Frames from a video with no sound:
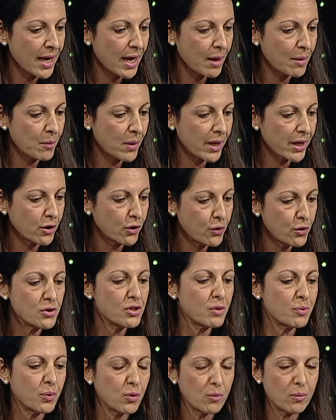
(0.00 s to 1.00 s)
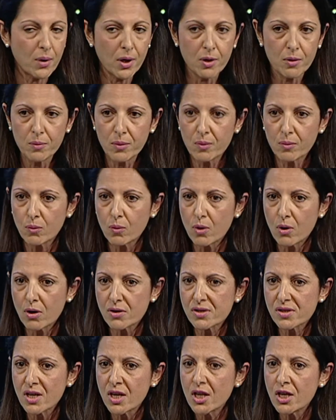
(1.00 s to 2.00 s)
And my crucible moment
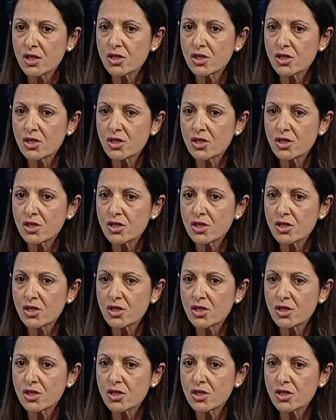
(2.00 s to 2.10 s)
was